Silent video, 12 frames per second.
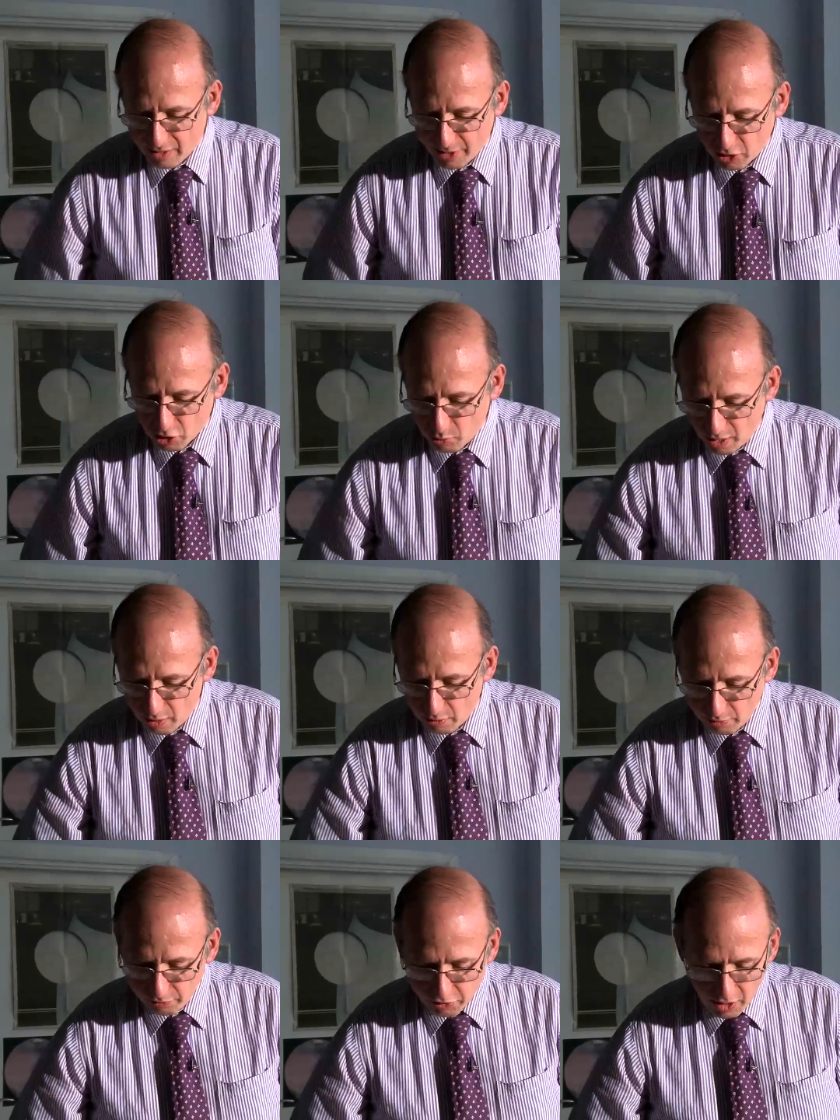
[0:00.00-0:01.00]
them in
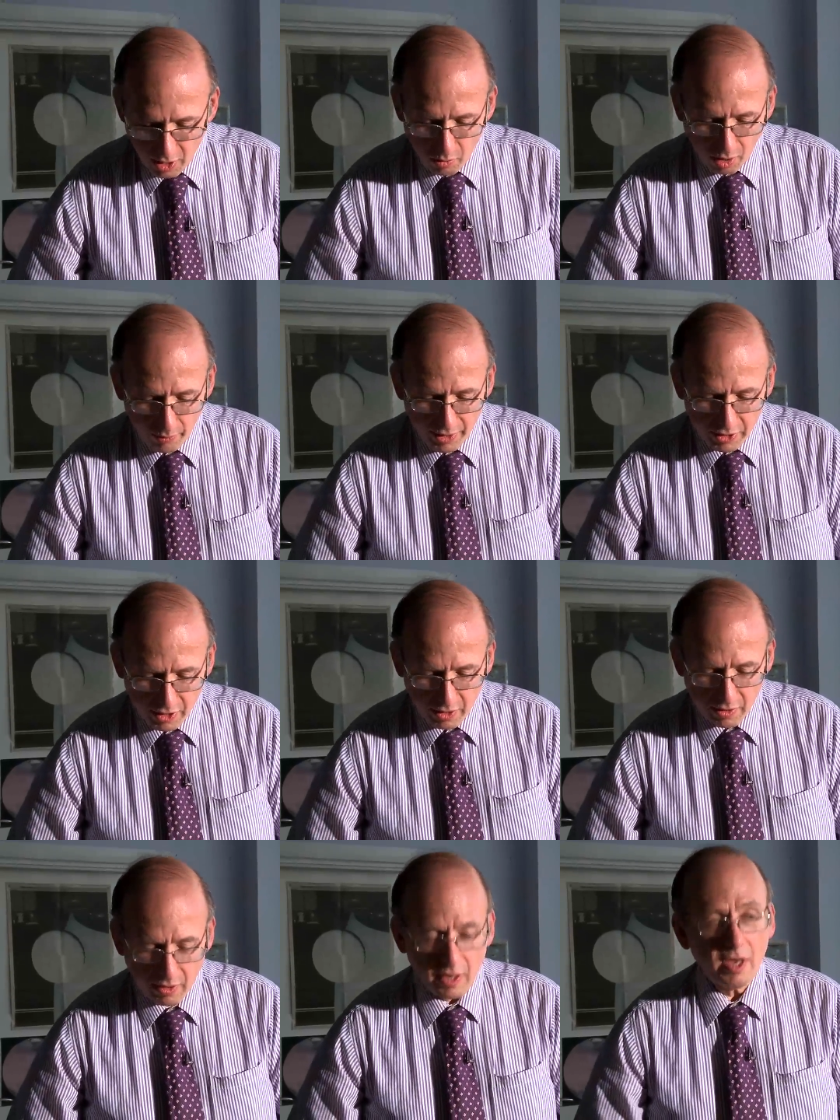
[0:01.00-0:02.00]
12s, what we
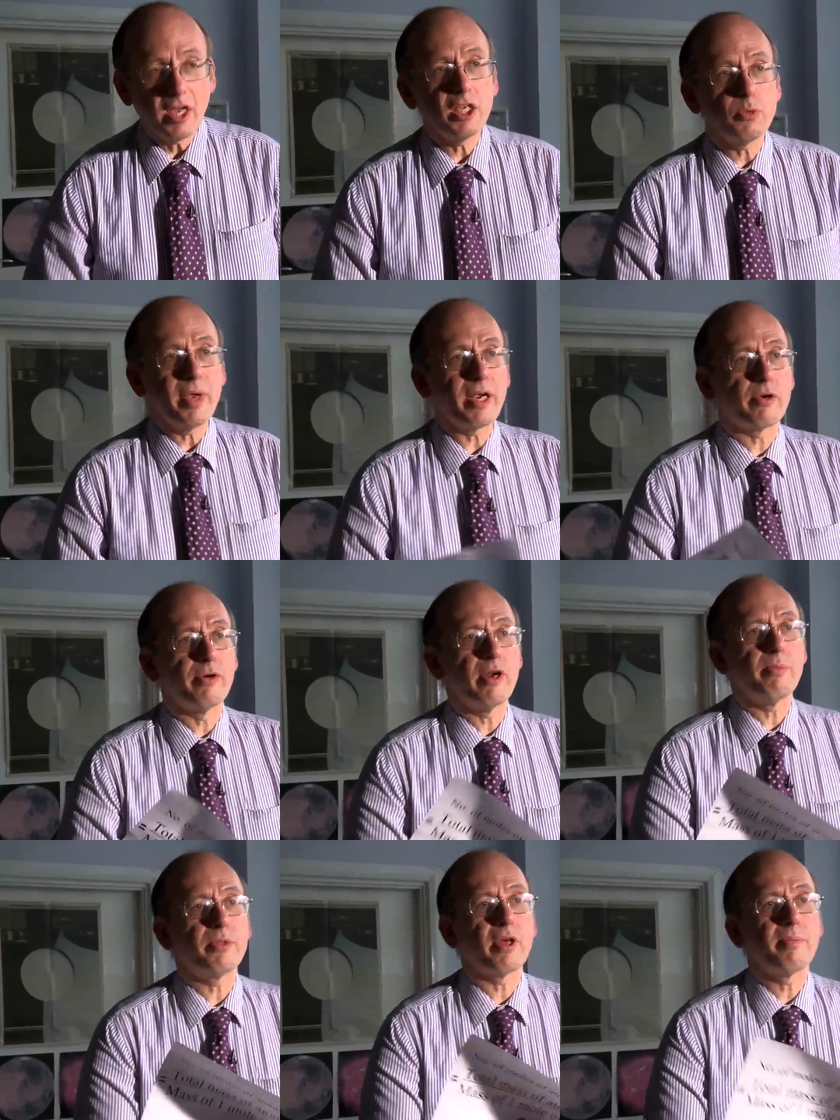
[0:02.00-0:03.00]
do is we
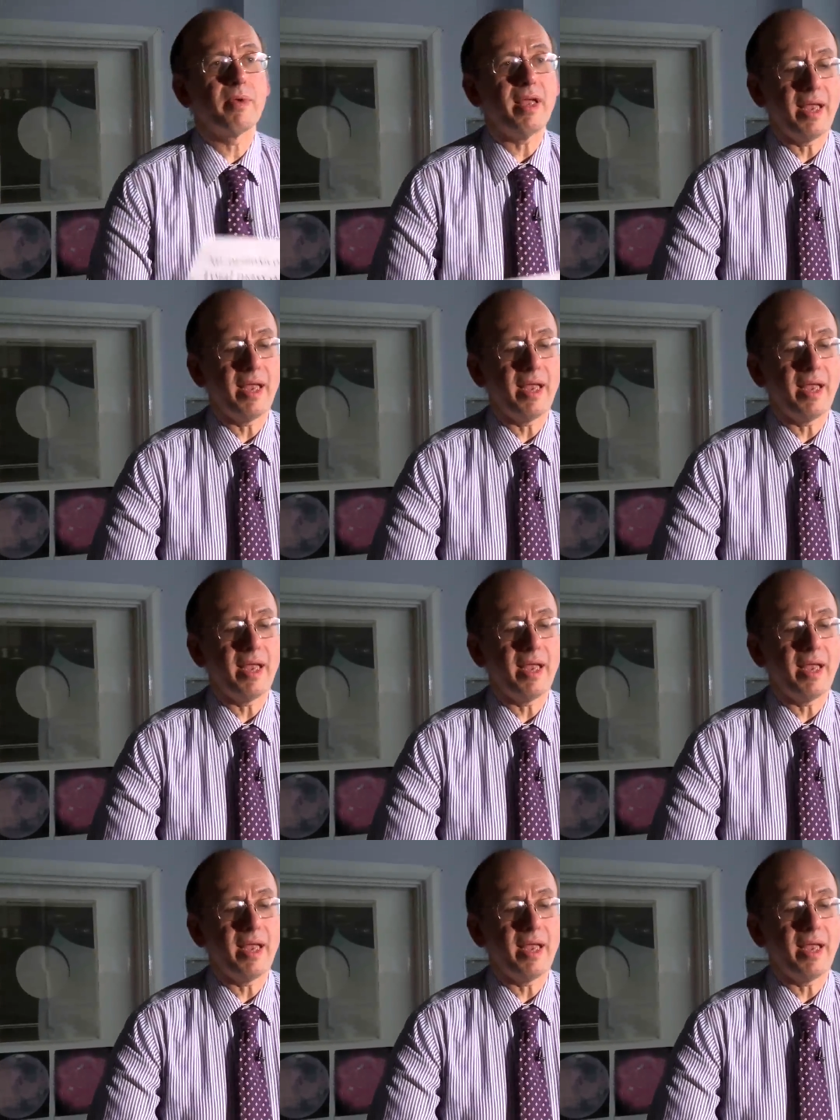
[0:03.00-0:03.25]
group them